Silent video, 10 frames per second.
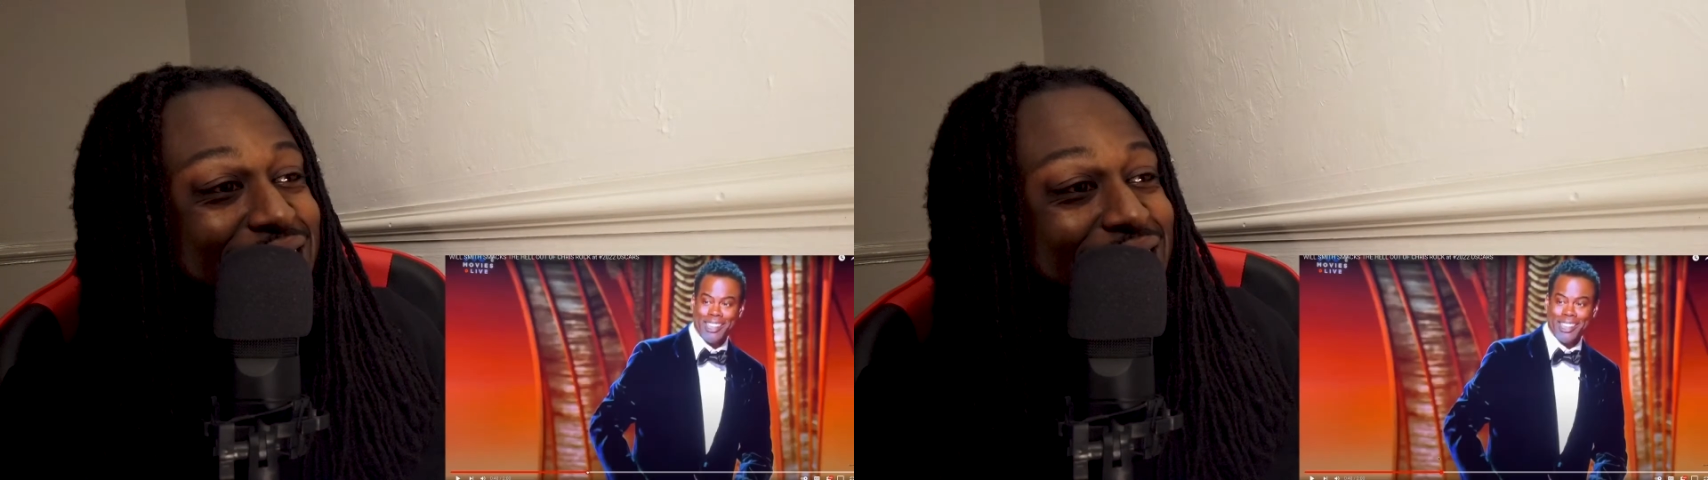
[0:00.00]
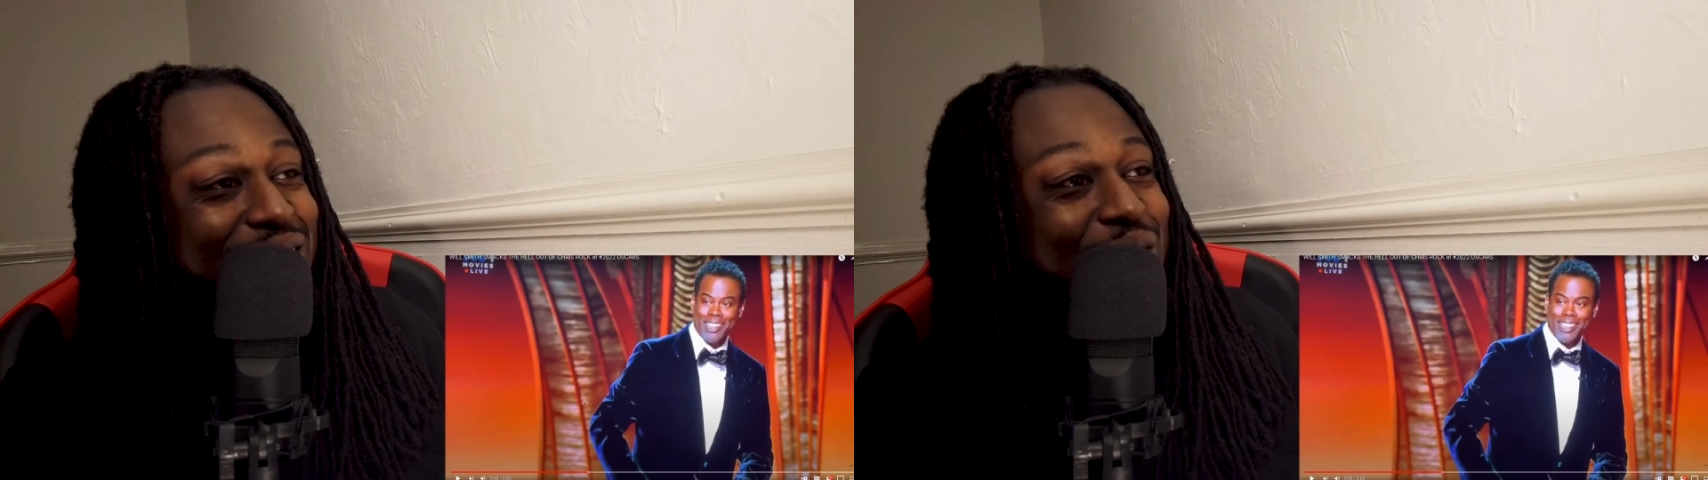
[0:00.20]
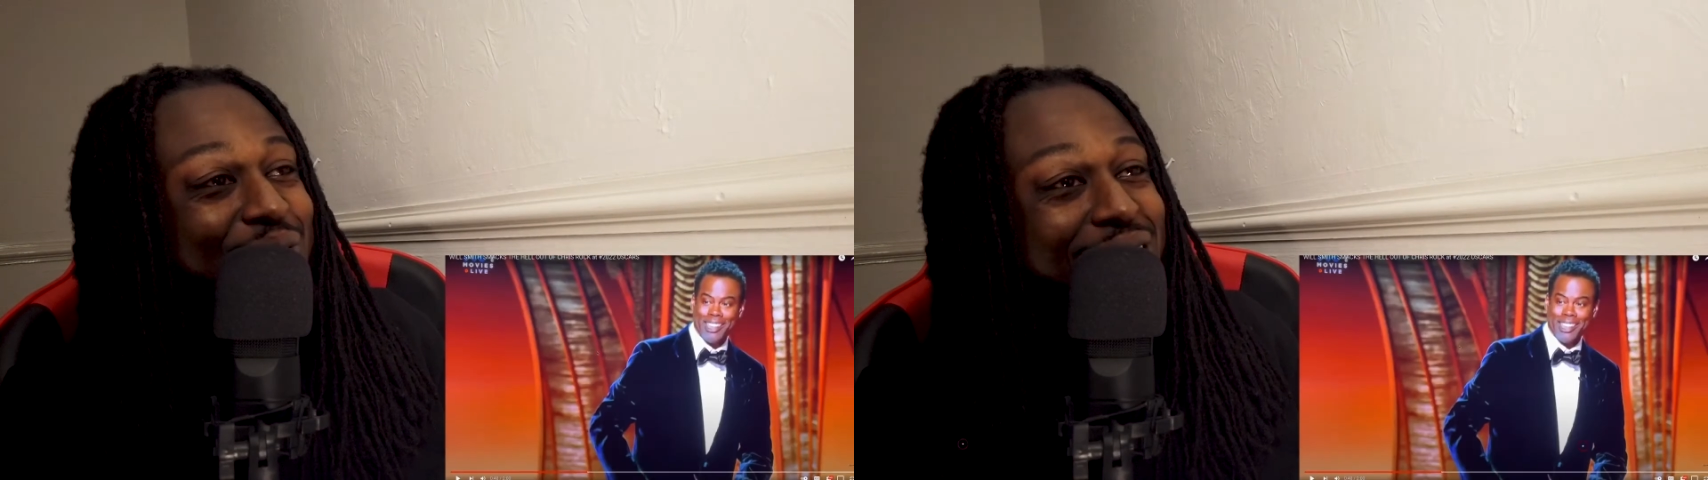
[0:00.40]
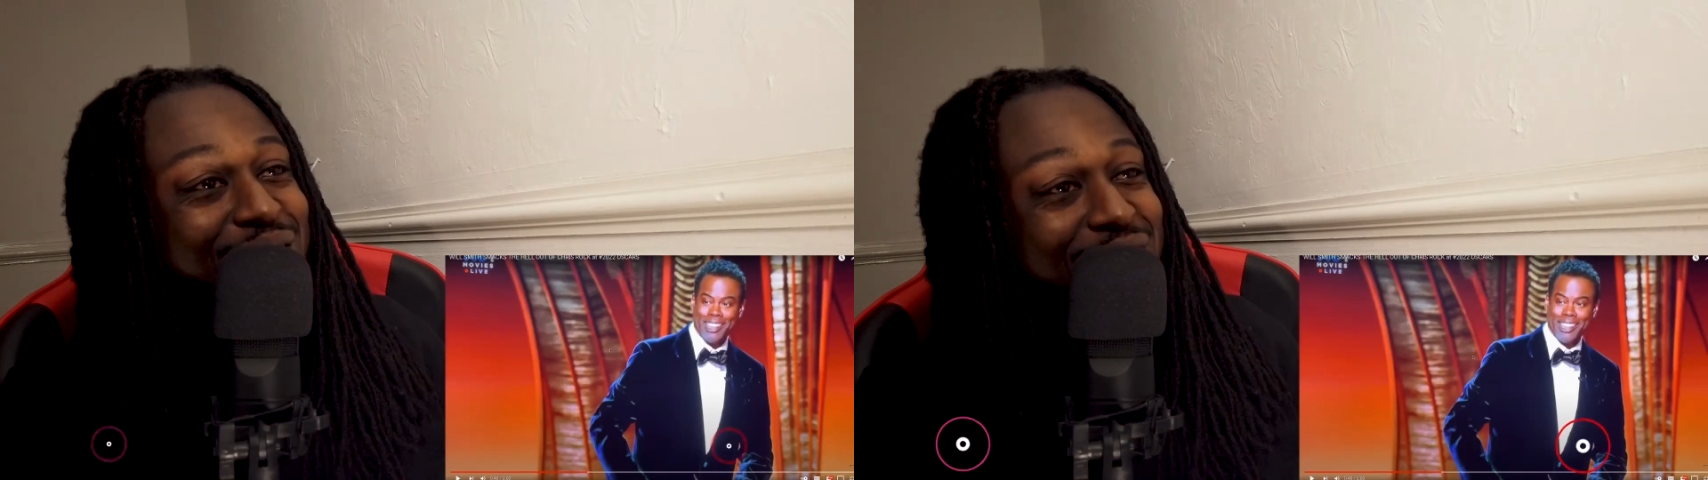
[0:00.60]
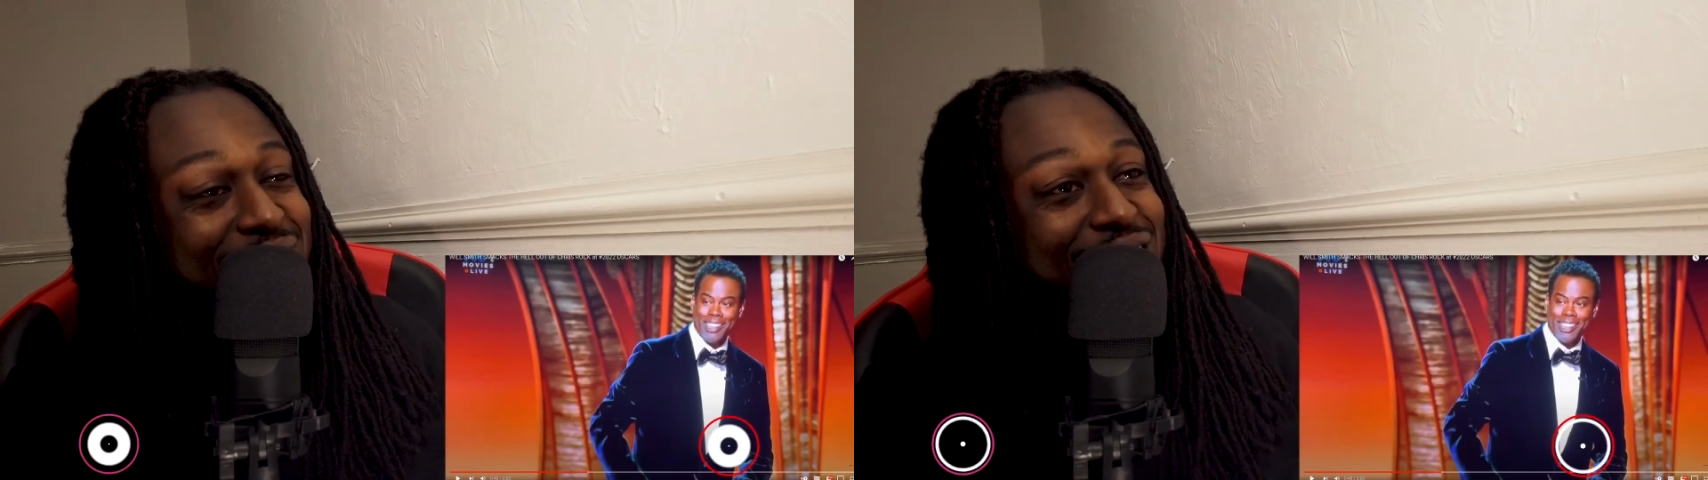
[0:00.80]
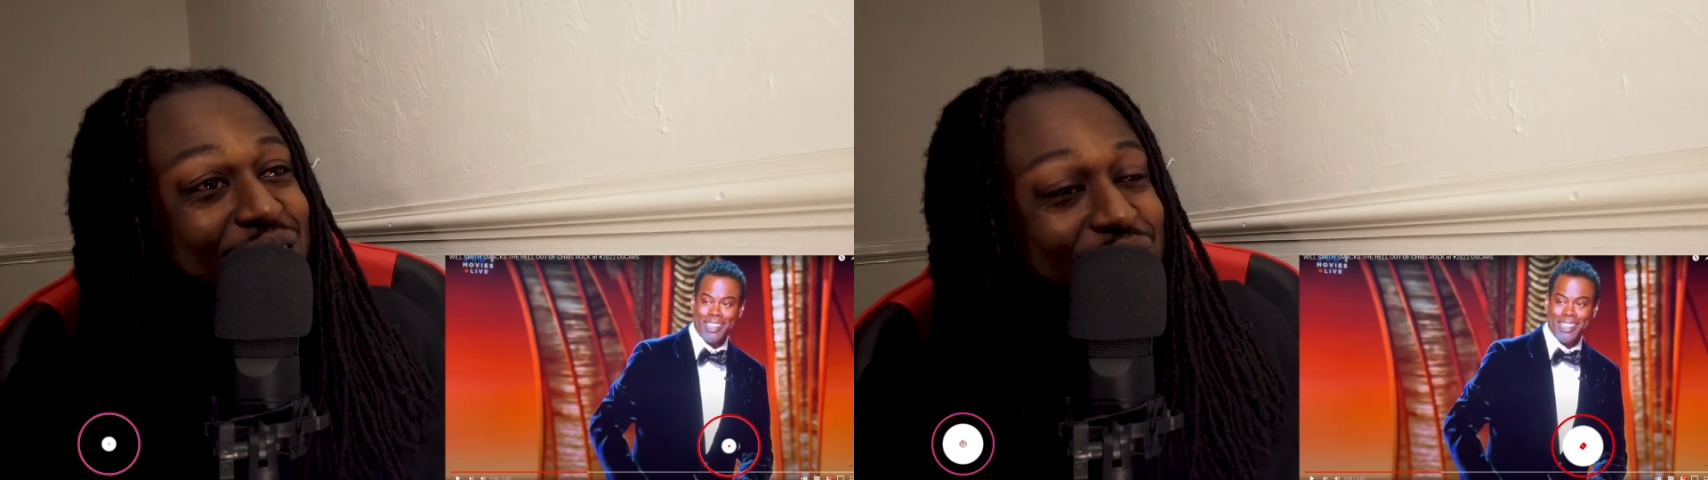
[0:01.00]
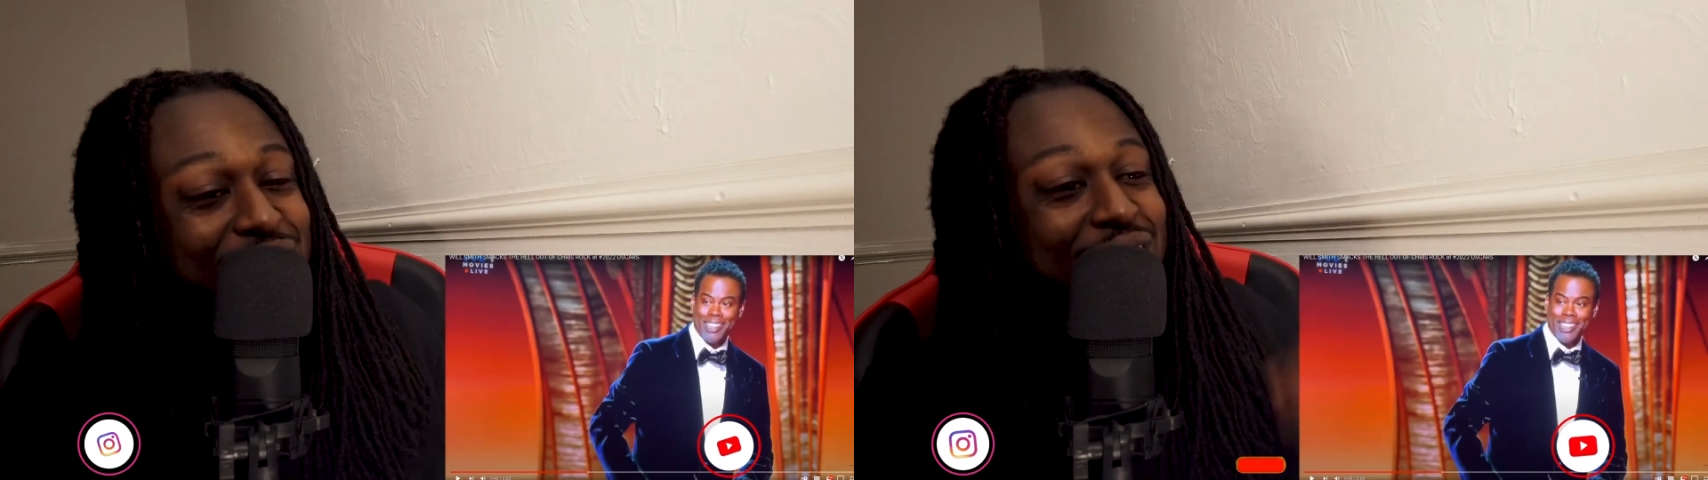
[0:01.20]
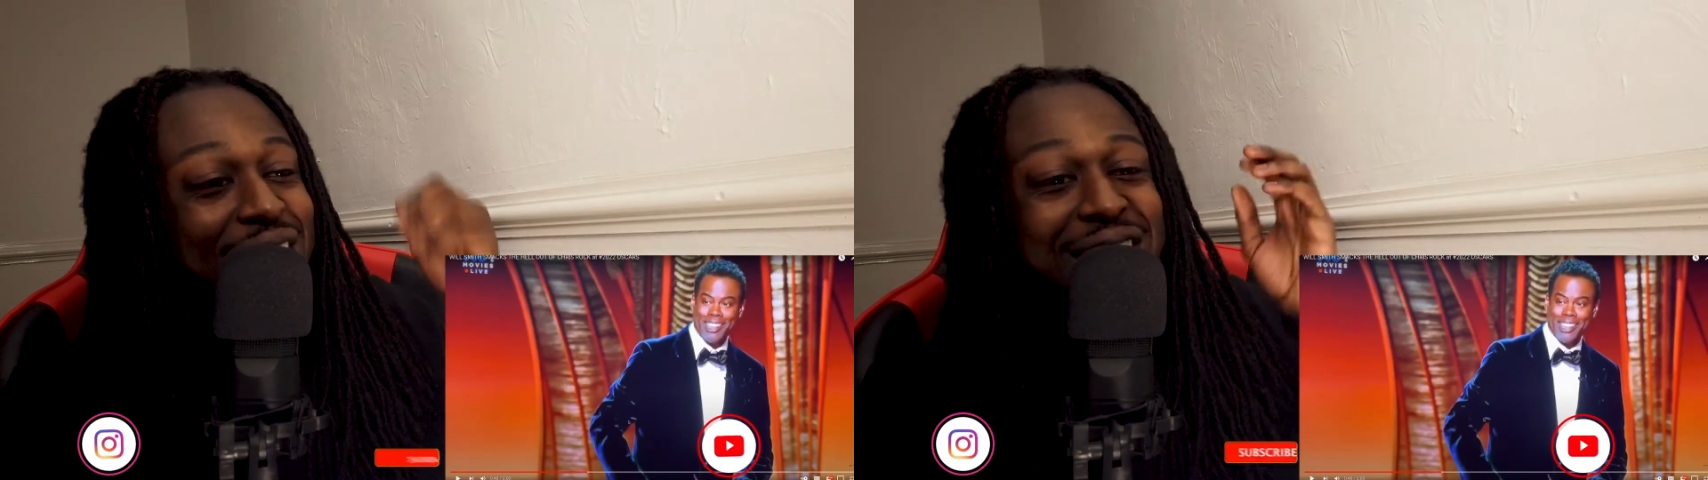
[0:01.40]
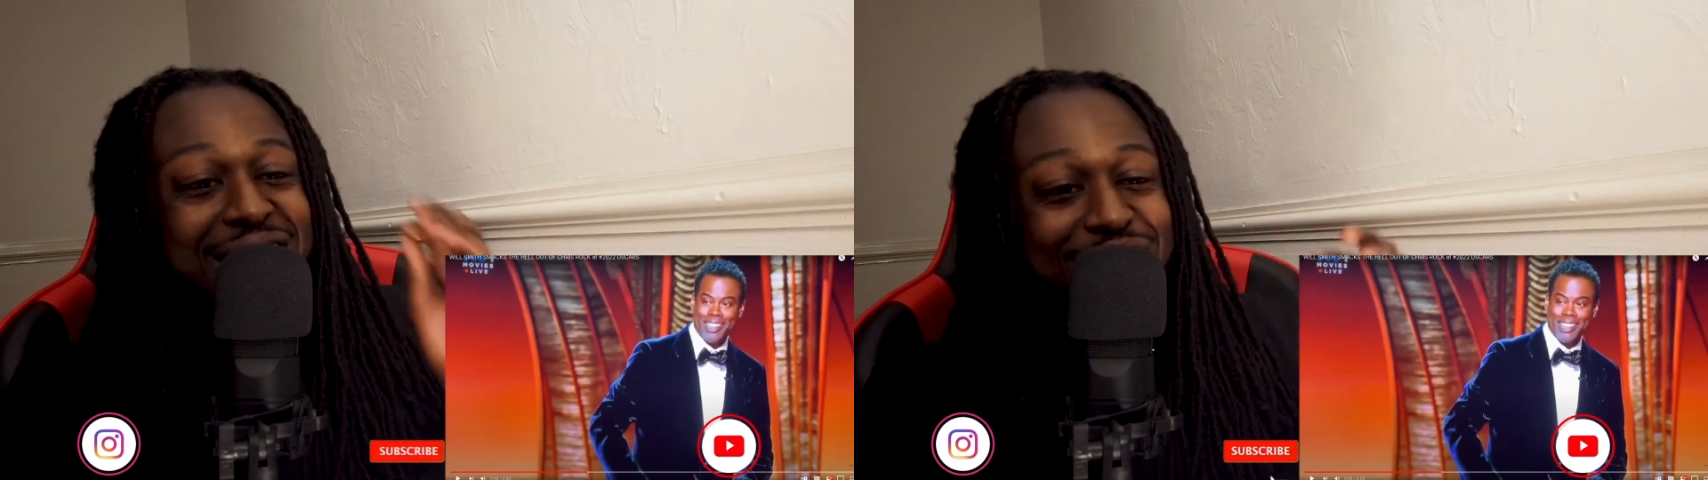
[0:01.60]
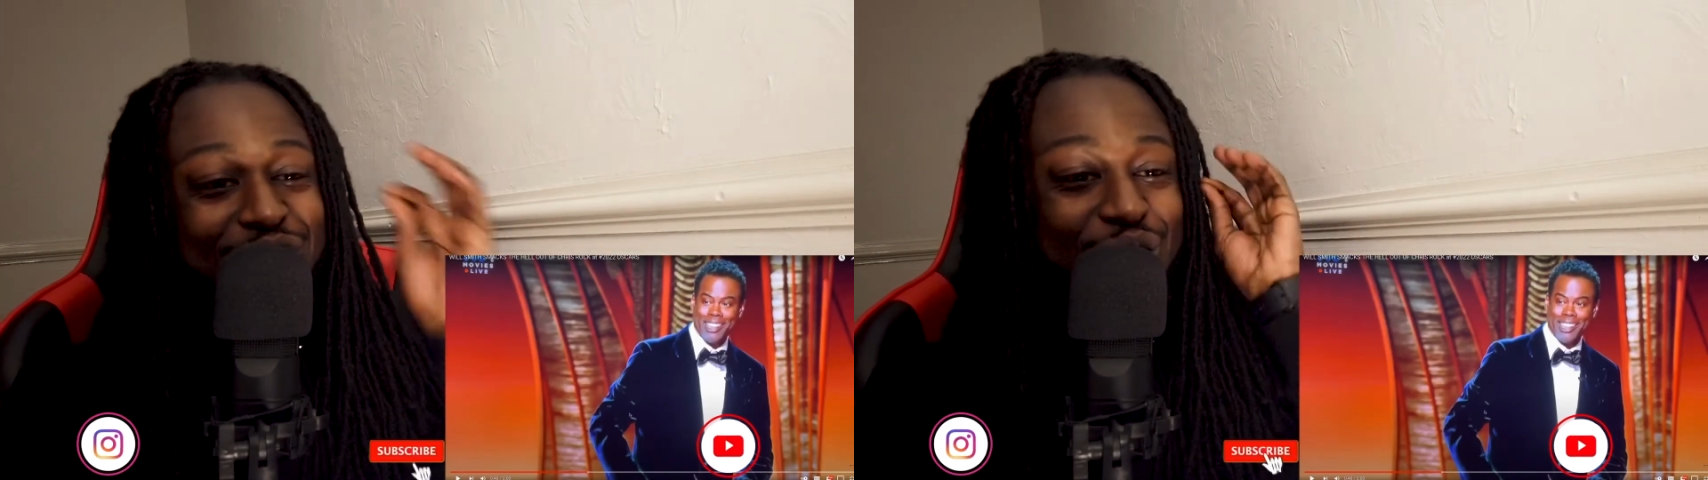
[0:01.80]
Let's just go back to it.
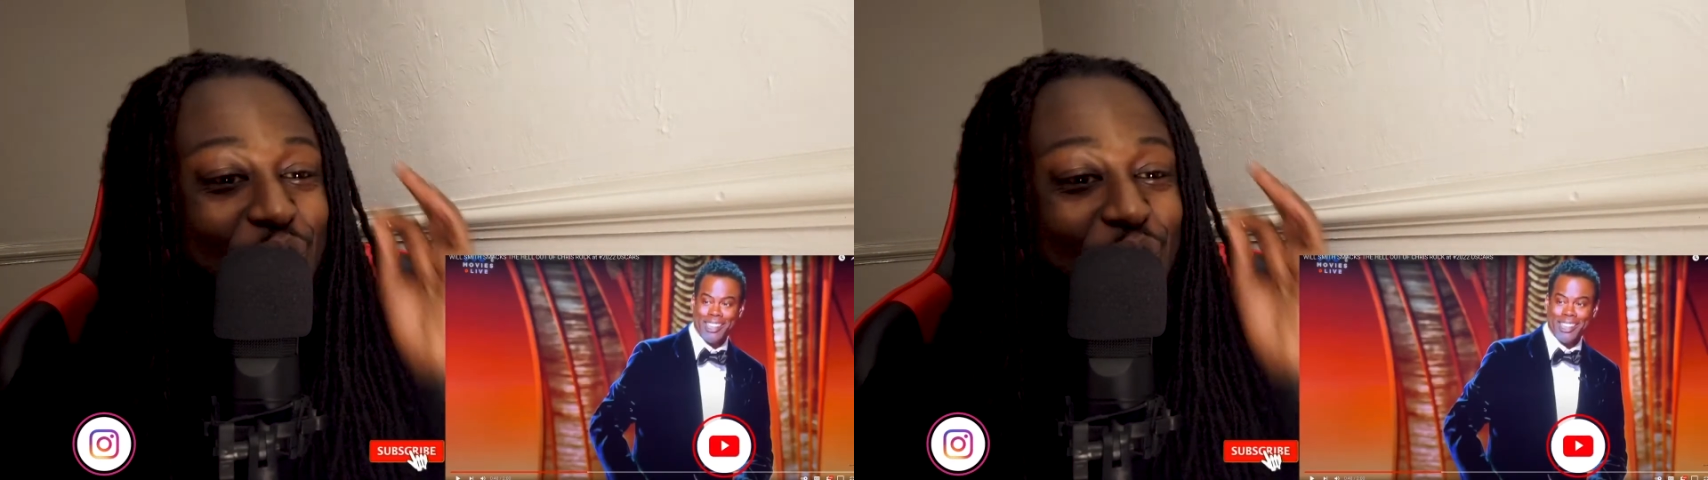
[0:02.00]
Let's